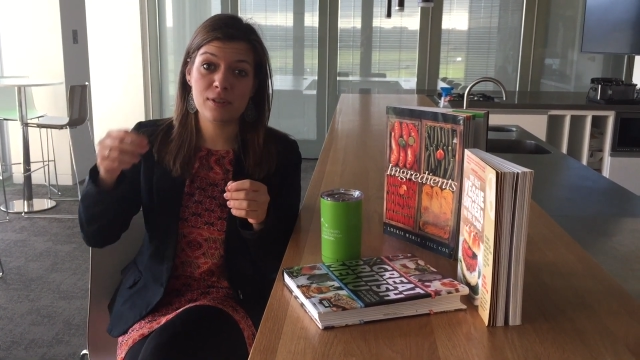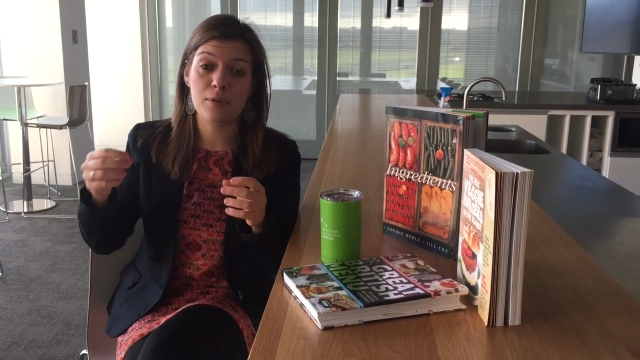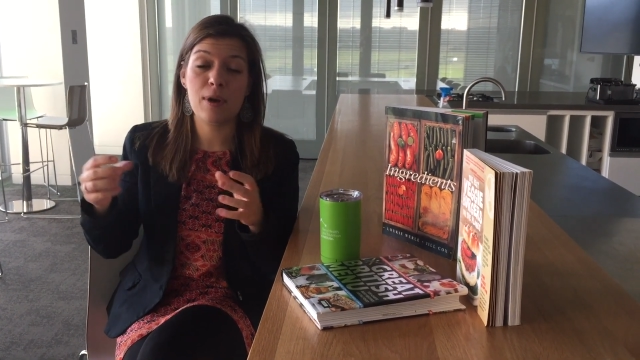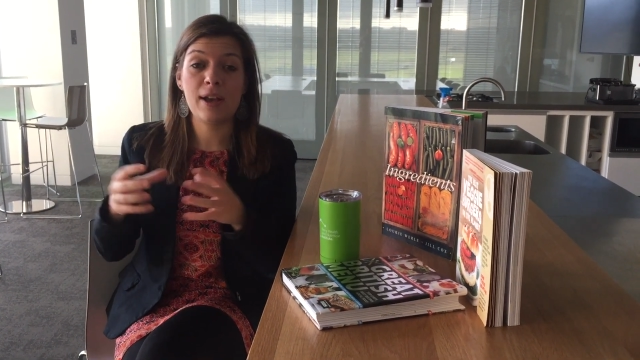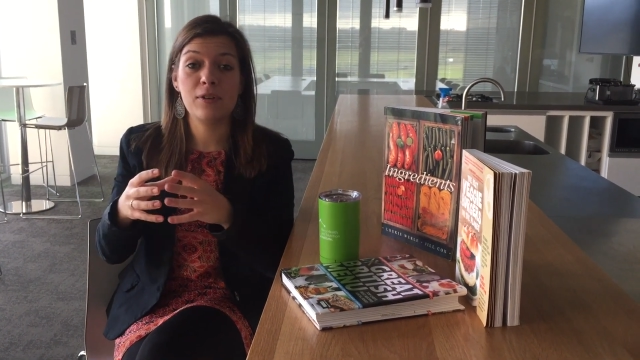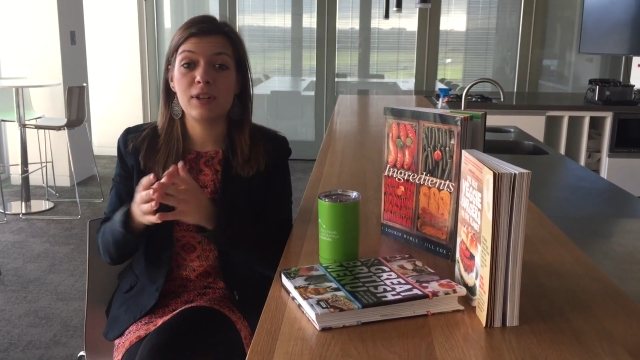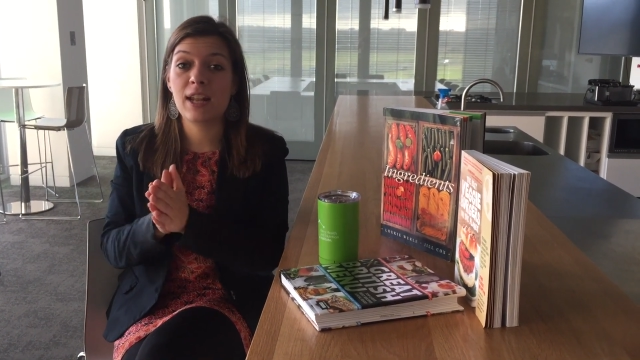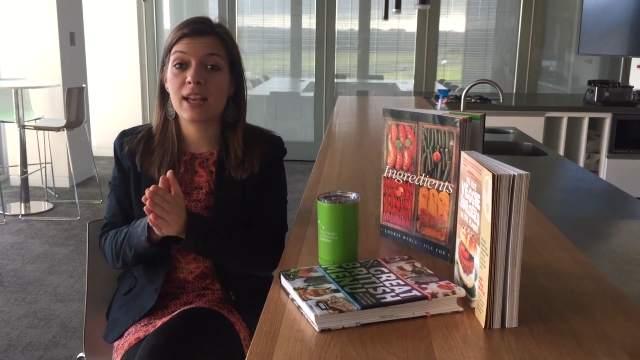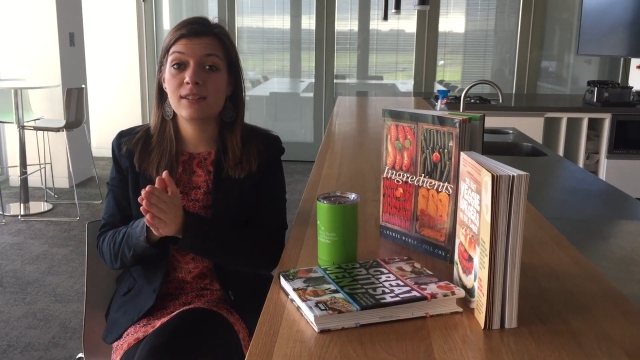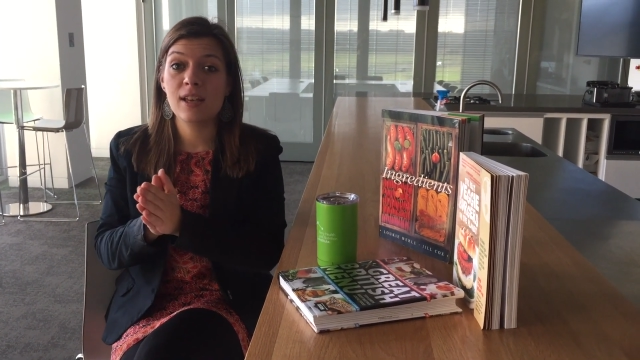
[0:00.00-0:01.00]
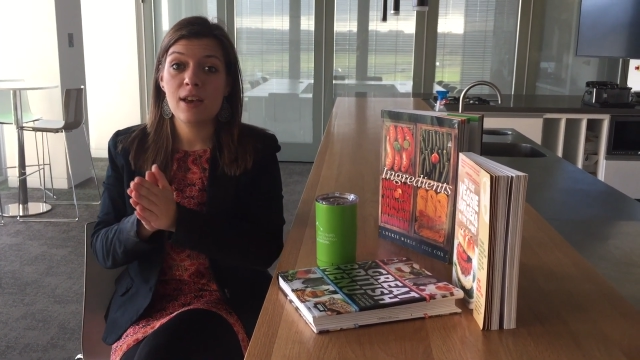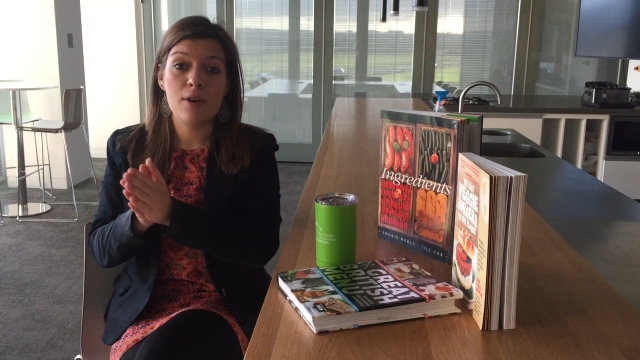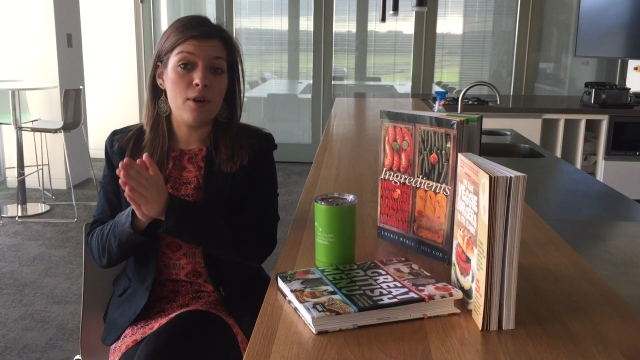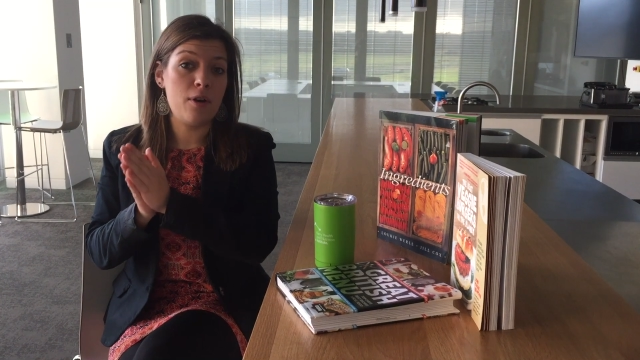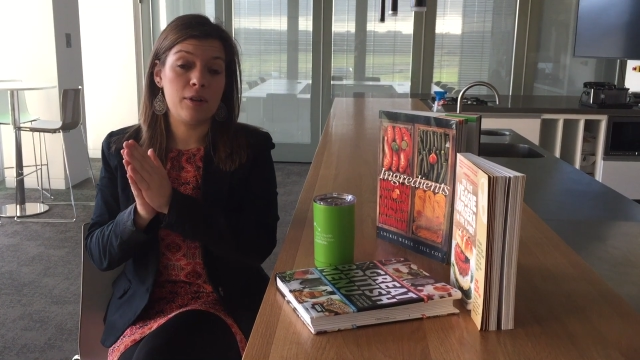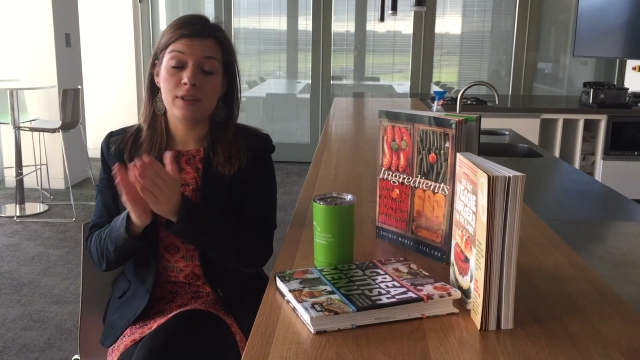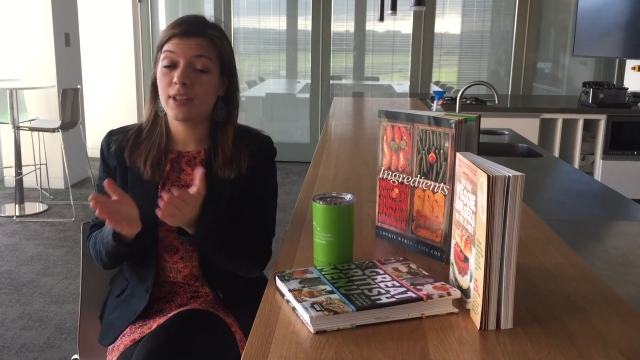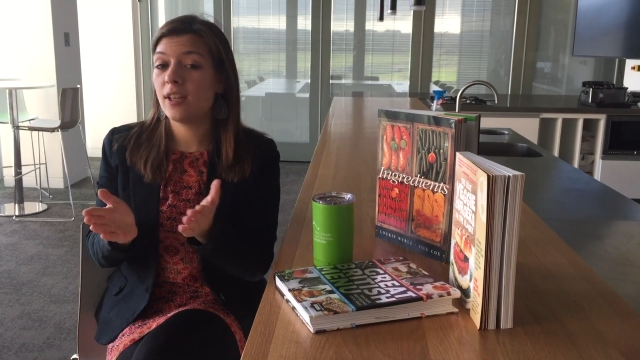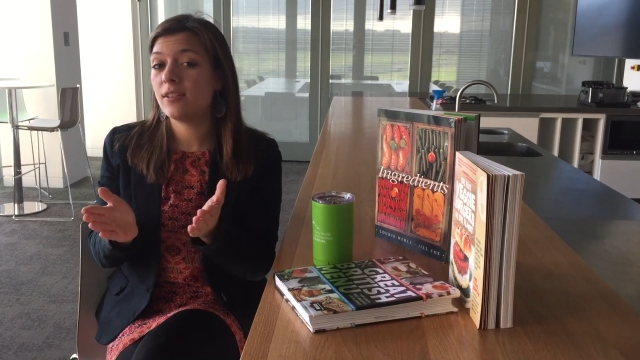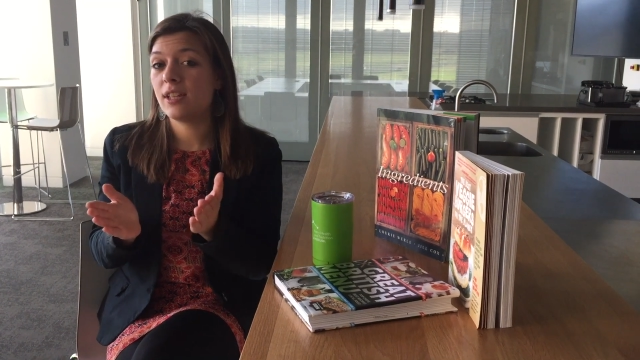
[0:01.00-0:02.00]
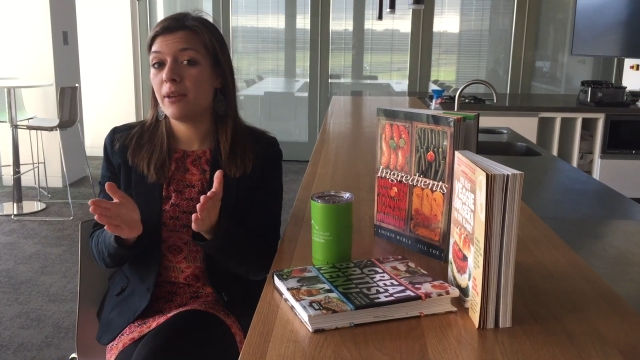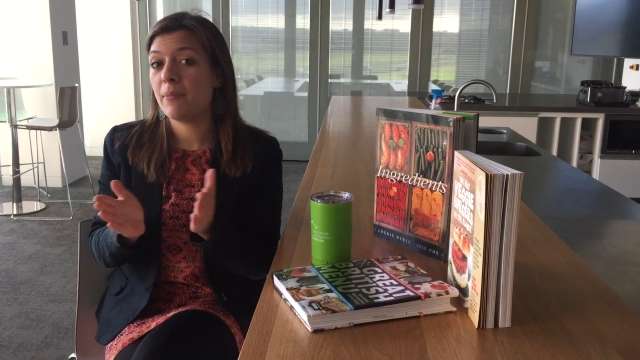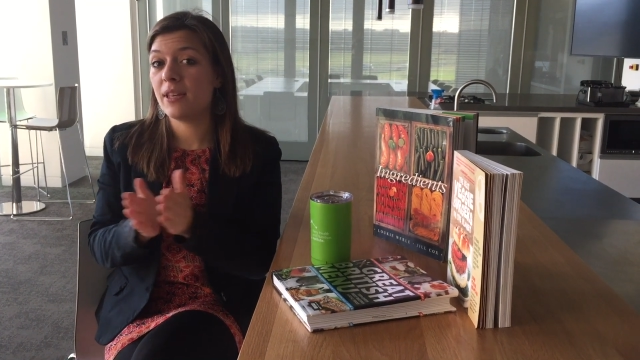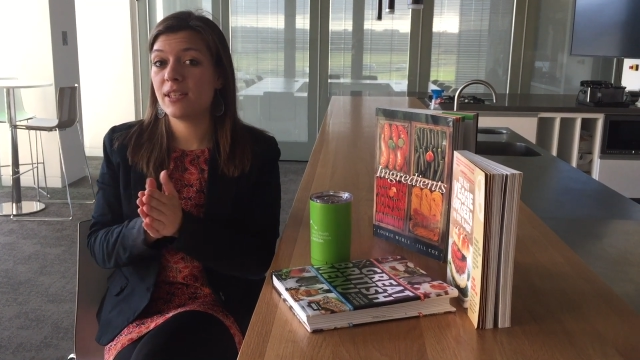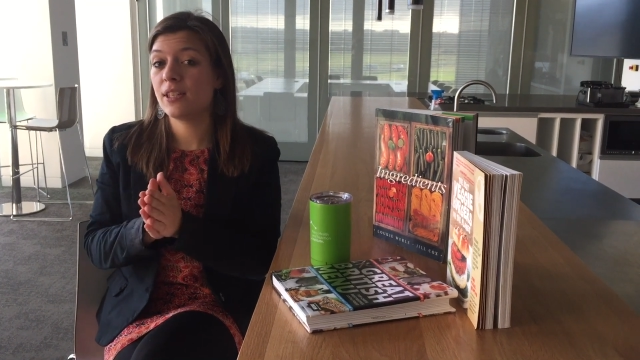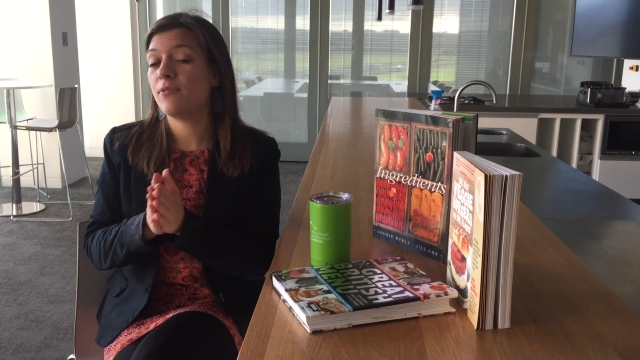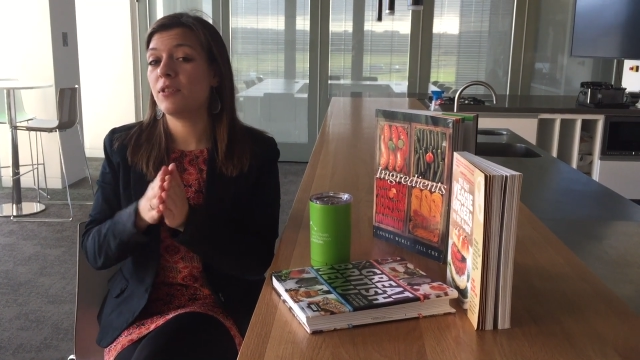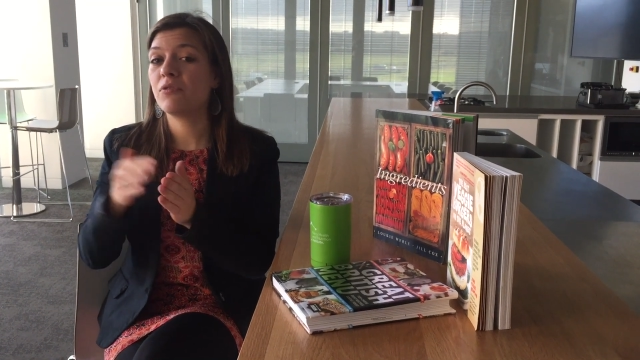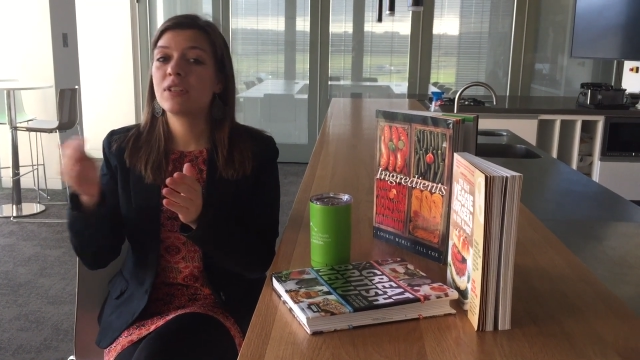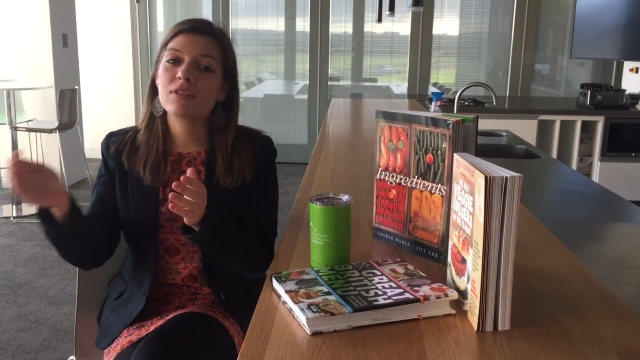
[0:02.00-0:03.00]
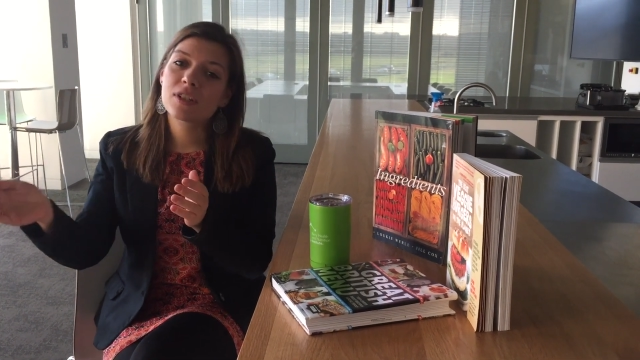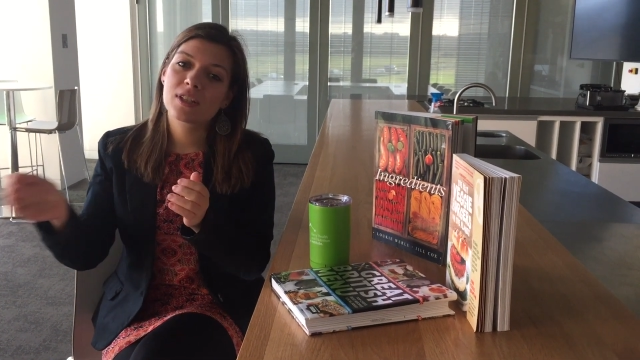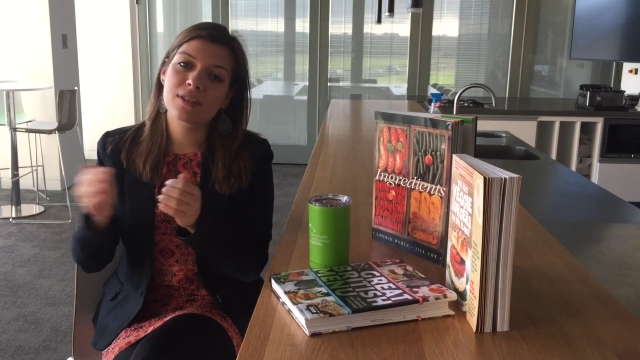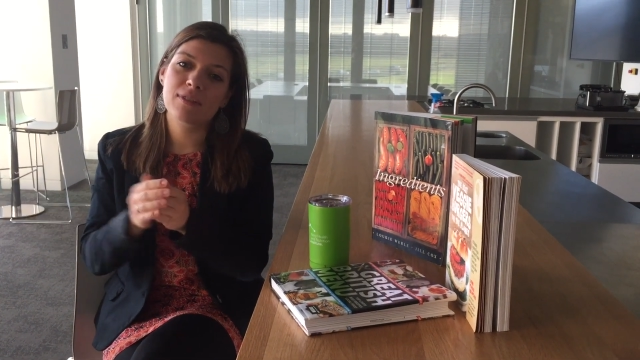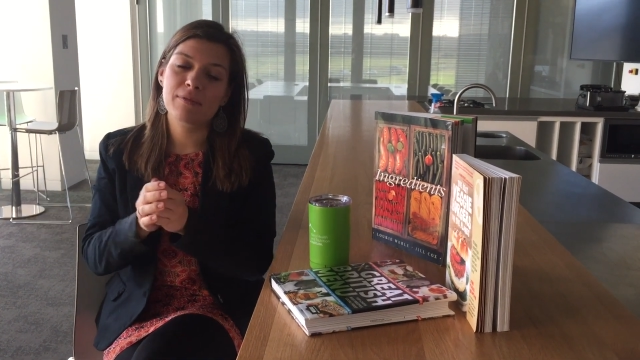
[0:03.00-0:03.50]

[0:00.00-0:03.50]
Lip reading: So I connect on a day-to-day basis with research and